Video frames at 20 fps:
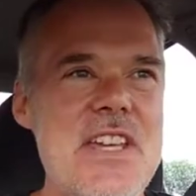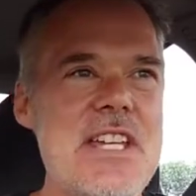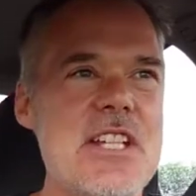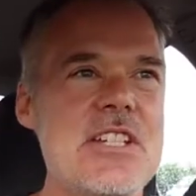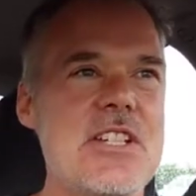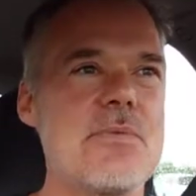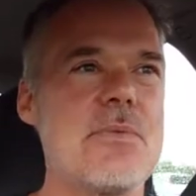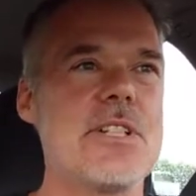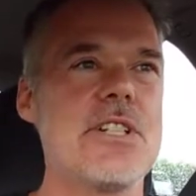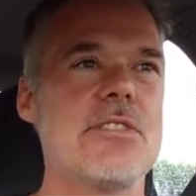
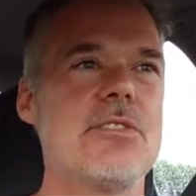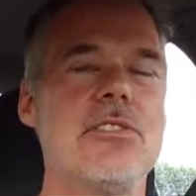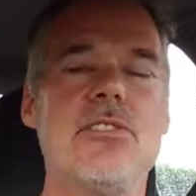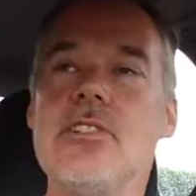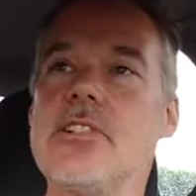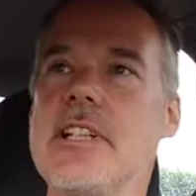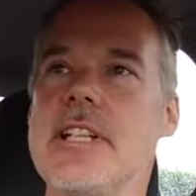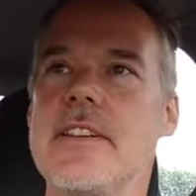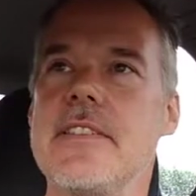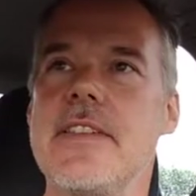things when you
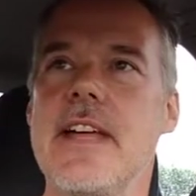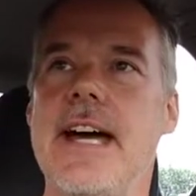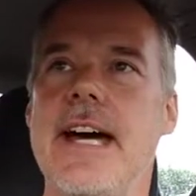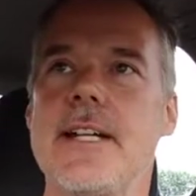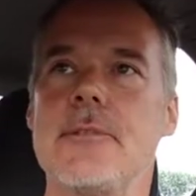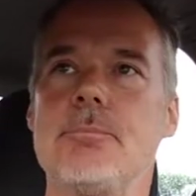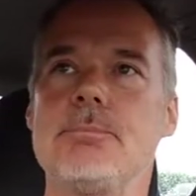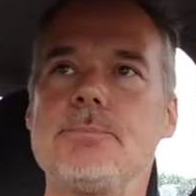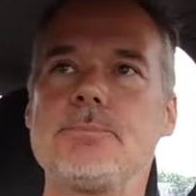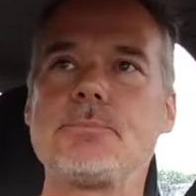look at
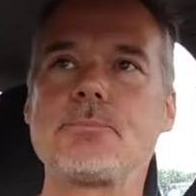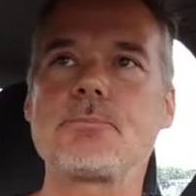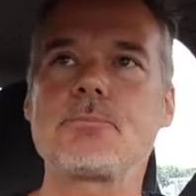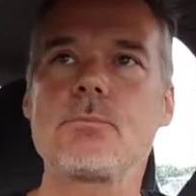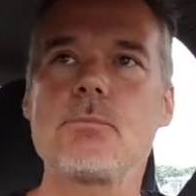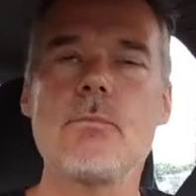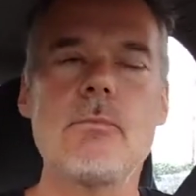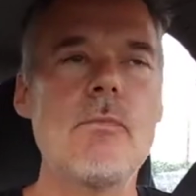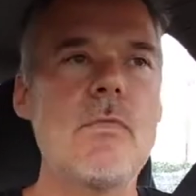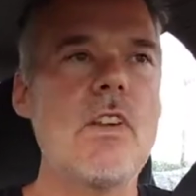that.
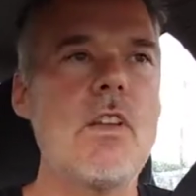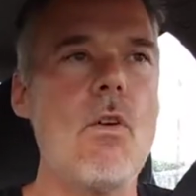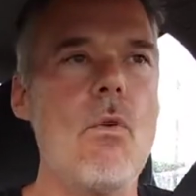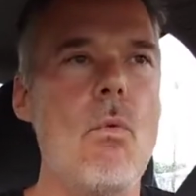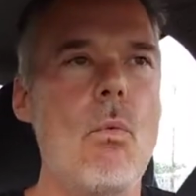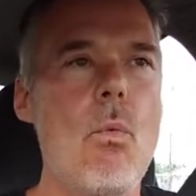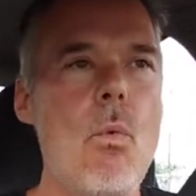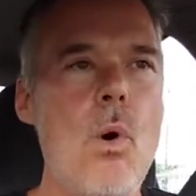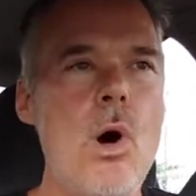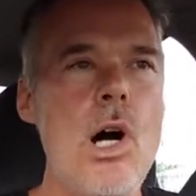
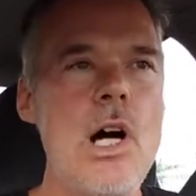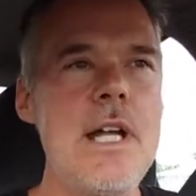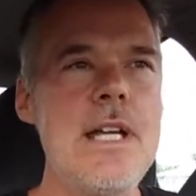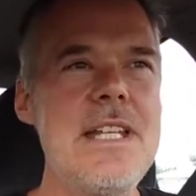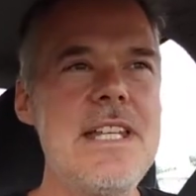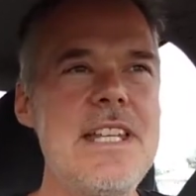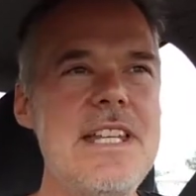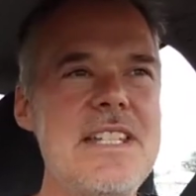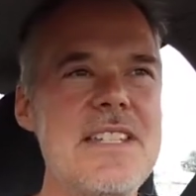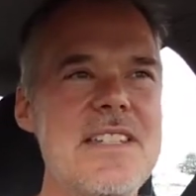
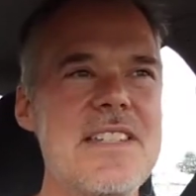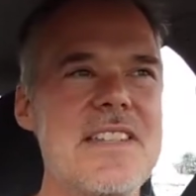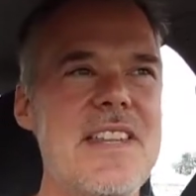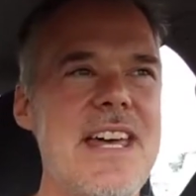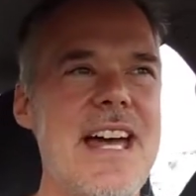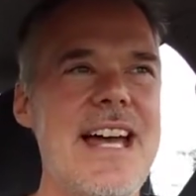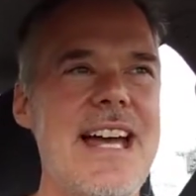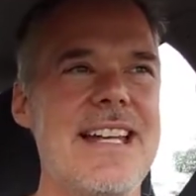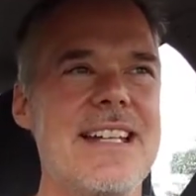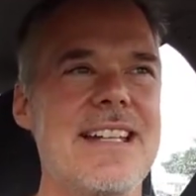One is
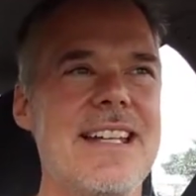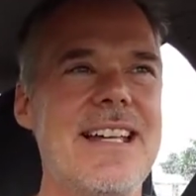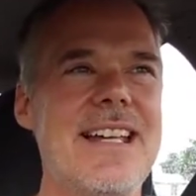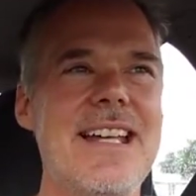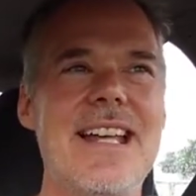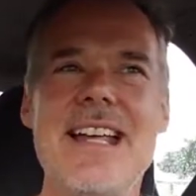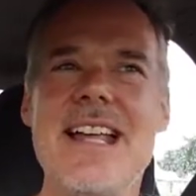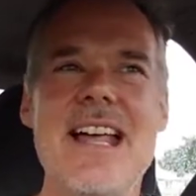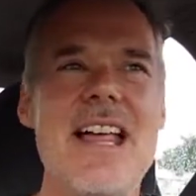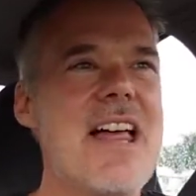that
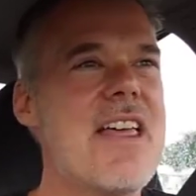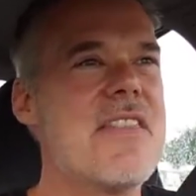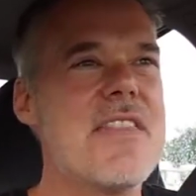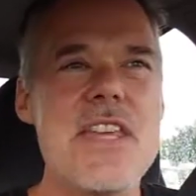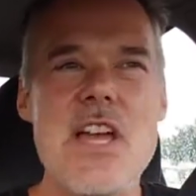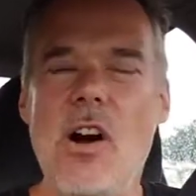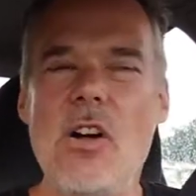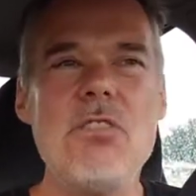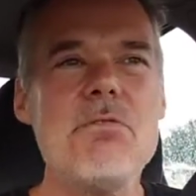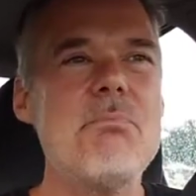
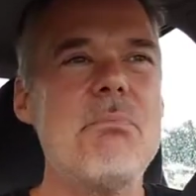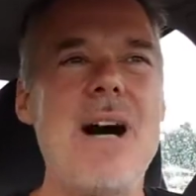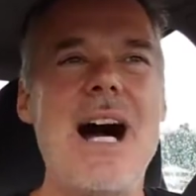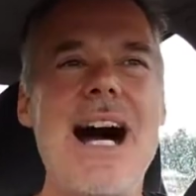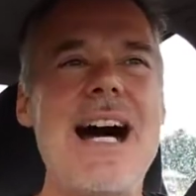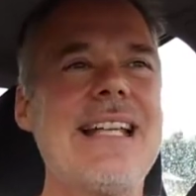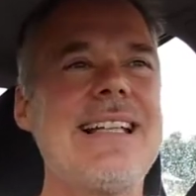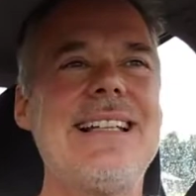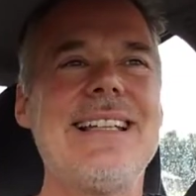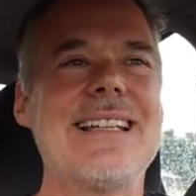the old
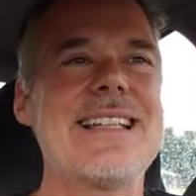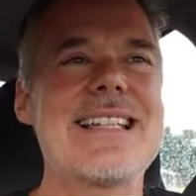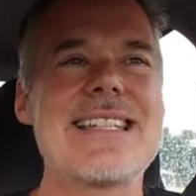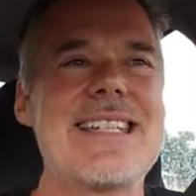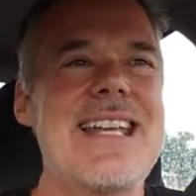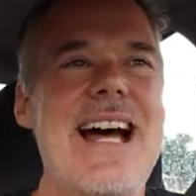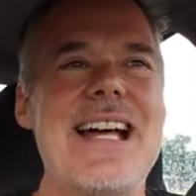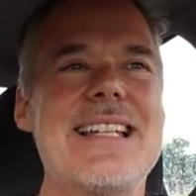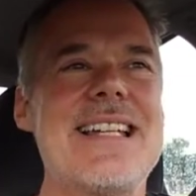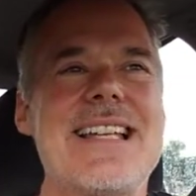model
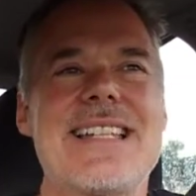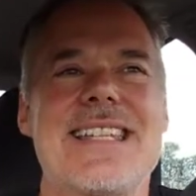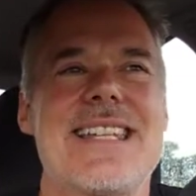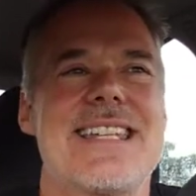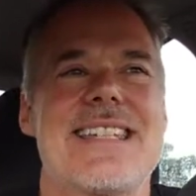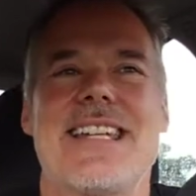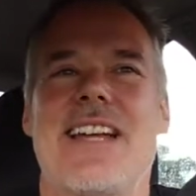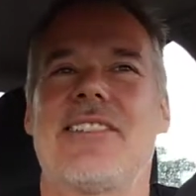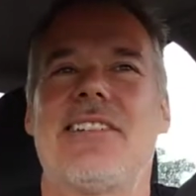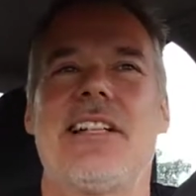is not
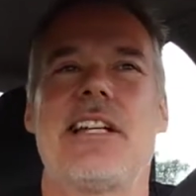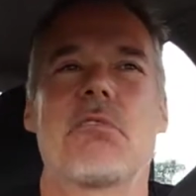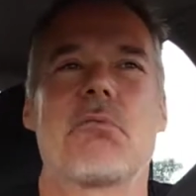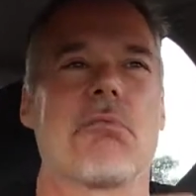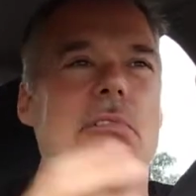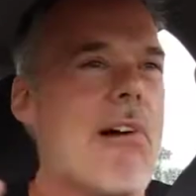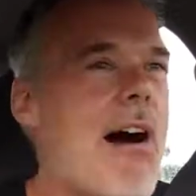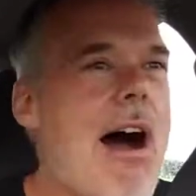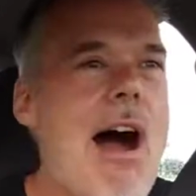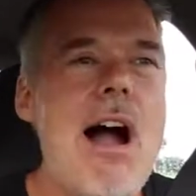necessarily
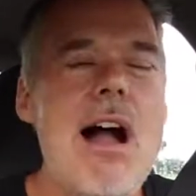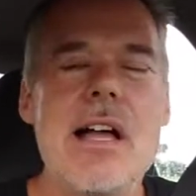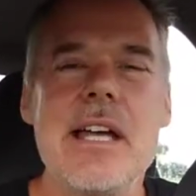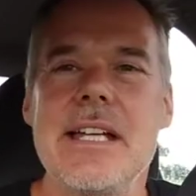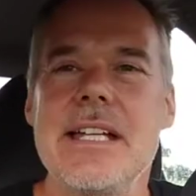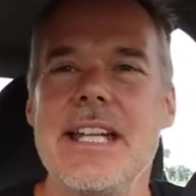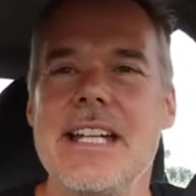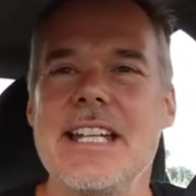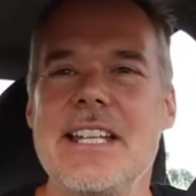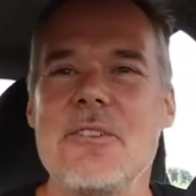wrong
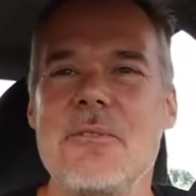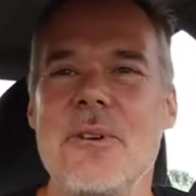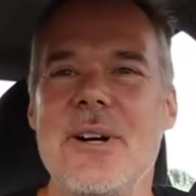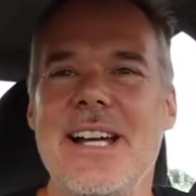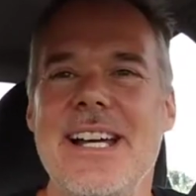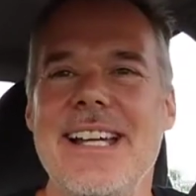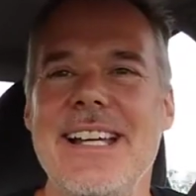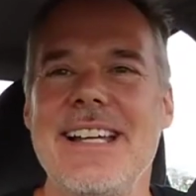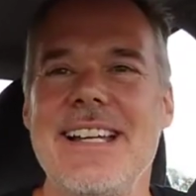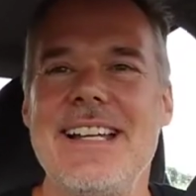in any
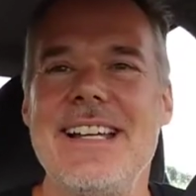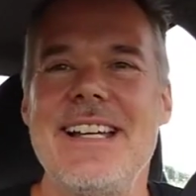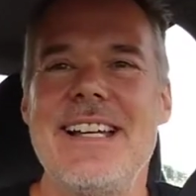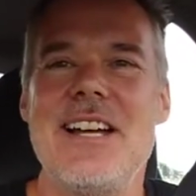way.